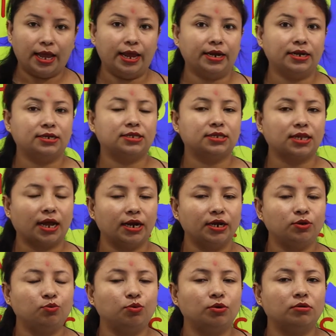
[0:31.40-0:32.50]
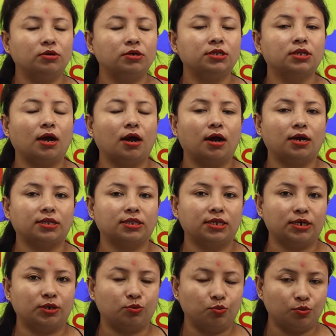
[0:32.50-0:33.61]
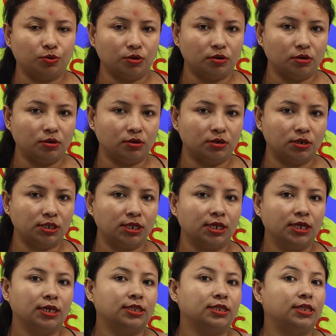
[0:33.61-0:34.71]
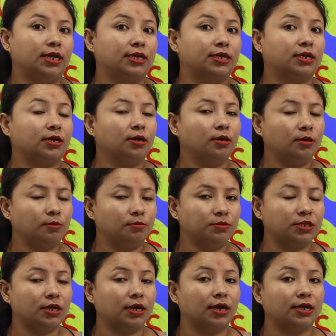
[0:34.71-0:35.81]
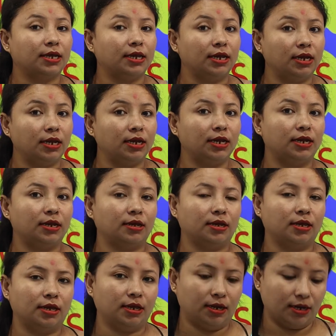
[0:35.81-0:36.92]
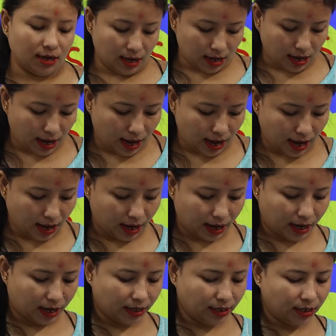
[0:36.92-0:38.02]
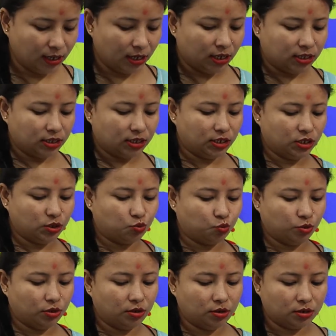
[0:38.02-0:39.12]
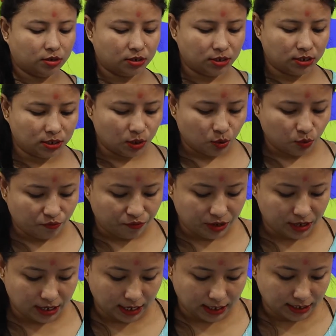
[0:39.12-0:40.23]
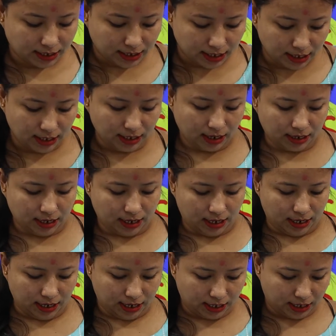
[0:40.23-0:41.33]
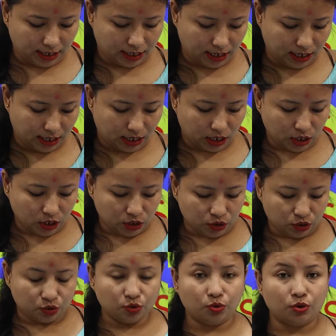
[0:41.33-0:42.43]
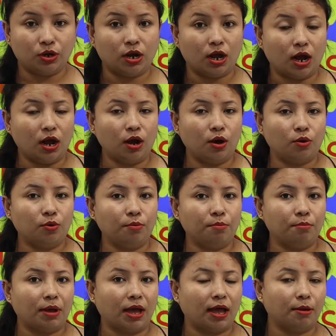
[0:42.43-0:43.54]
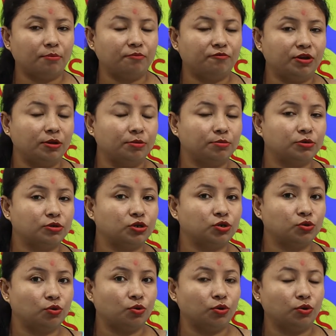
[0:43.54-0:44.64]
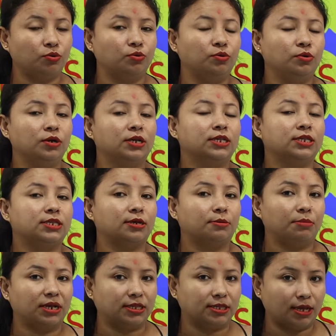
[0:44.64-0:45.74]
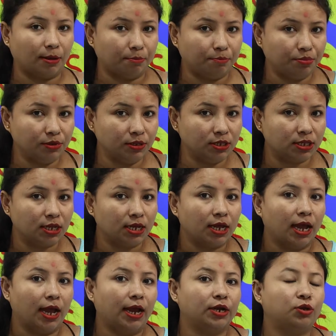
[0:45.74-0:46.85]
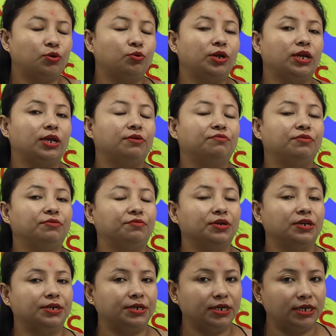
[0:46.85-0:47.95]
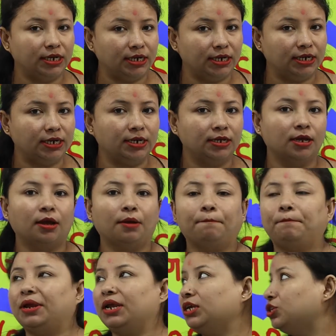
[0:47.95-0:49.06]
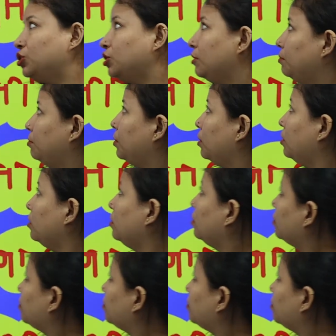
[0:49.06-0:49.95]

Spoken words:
And sight words are that words that comes again and again. And these words we can see again and again. So now ma'am will show you some examples. And today we will read page number